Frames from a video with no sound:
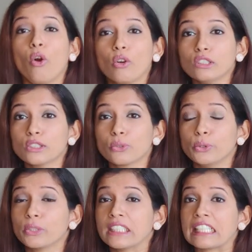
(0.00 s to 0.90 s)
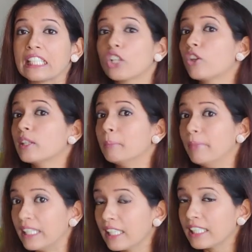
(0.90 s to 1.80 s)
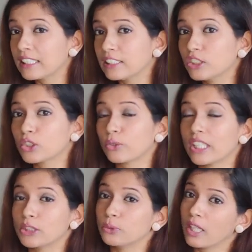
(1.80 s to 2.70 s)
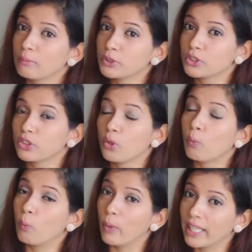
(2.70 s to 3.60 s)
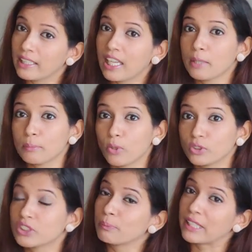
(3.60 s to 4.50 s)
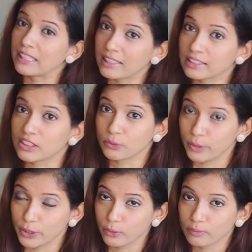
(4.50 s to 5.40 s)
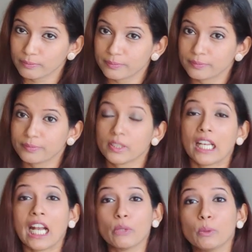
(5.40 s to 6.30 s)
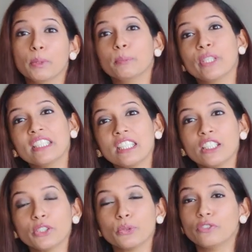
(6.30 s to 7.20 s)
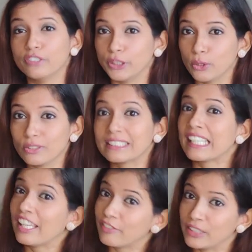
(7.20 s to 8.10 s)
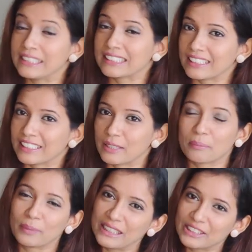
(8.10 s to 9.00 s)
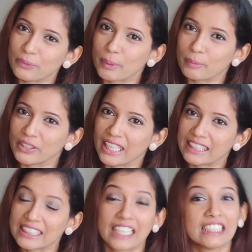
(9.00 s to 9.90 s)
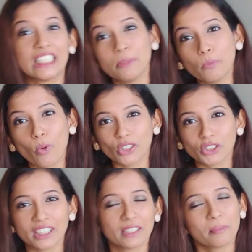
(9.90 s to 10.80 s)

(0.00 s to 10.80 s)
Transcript: Also, you can click on the bell icon so that you come to know when I post my next video. I will be bringing you videos every Sunday. Please remember that and keep watching.